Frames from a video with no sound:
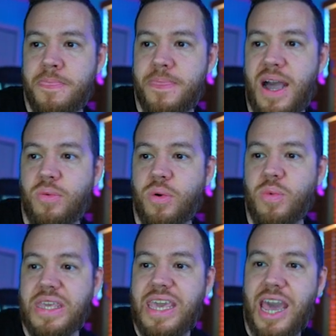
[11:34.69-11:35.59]
Now, what
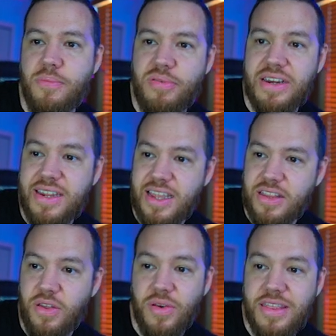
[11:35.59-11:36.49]
we can
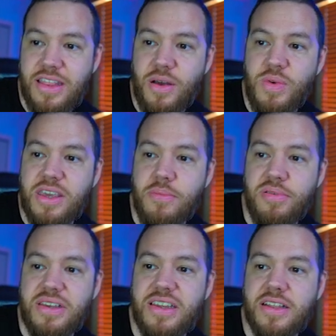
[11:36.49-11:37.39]
predict, the only thing that we can
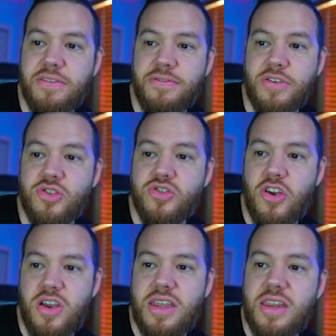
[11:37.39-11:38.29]
predict for
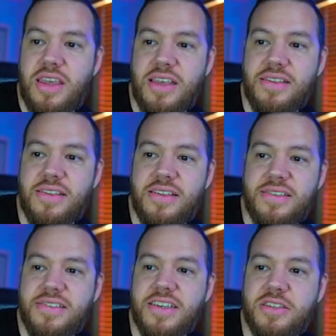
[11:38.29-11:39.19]
certain is this
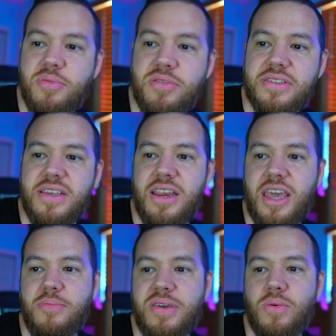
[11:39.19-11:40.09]
6%
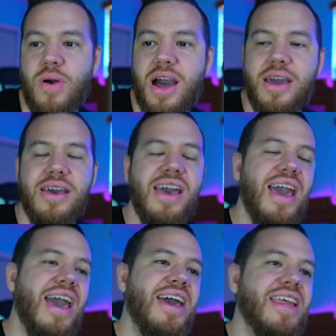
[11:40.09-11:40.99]
APY.
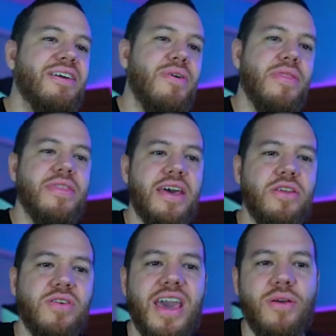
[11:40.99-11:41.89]
And even then
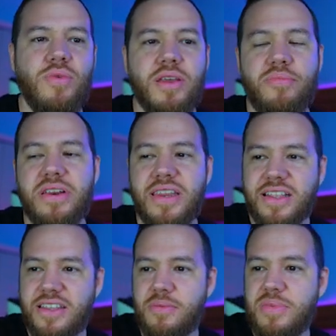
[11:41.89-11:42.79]
you can't really
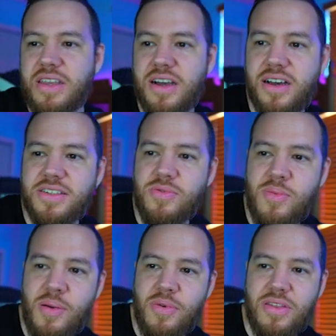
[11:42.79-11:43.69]
predict it because
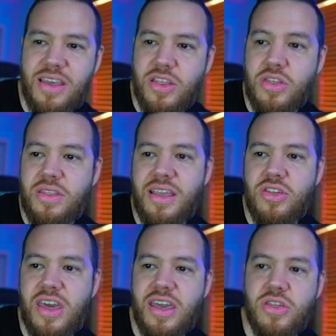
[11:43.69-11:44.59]
remember, they
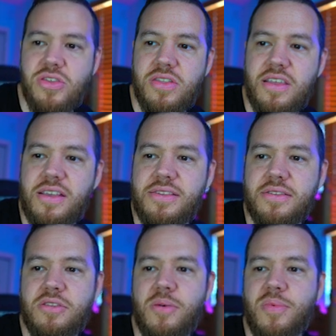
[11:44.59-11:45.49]
change
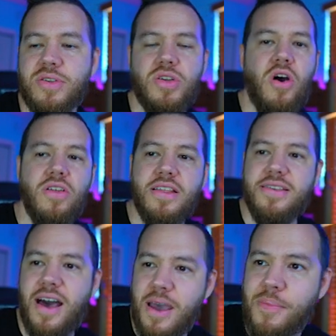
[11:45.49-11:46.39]
these numbers all the
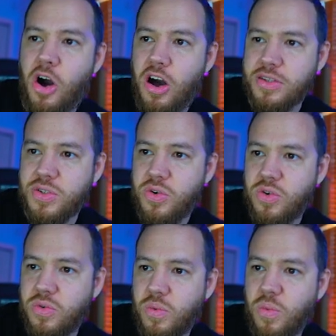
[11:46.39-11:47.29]
time.
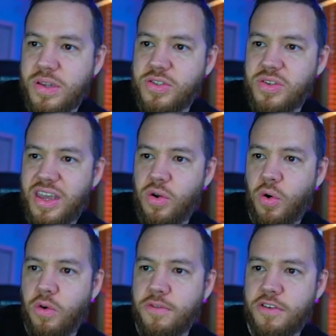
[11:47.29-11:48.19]
Also, once you get
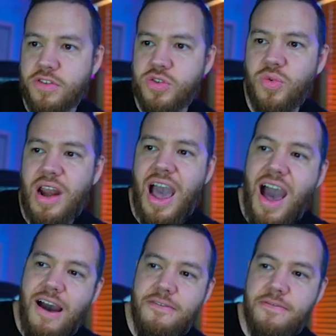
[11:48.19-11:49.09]
over
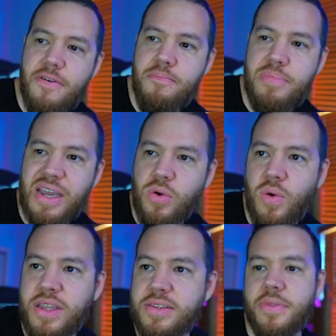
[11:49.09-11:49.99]
2.5
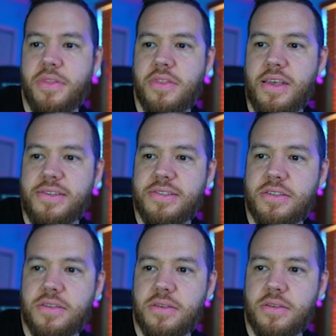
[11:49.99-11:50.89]
Bitcoins,
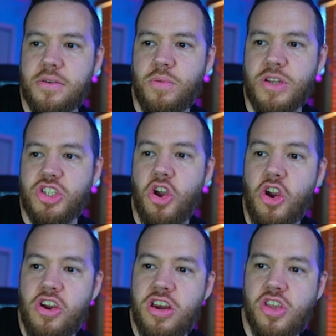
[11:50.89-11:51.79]
this
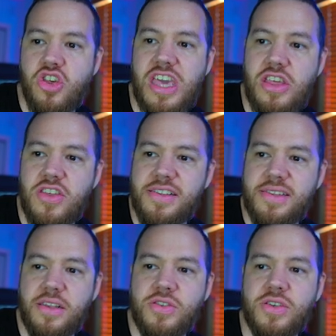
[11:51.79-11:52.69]
return
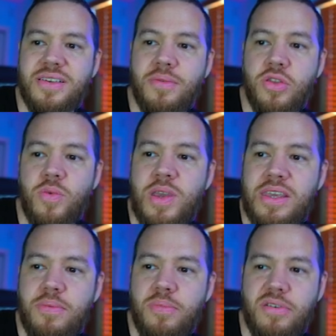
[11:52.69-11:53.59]
changes to
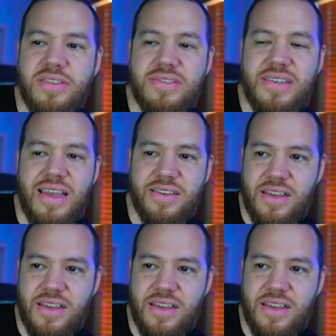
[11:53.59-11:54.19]
3%, I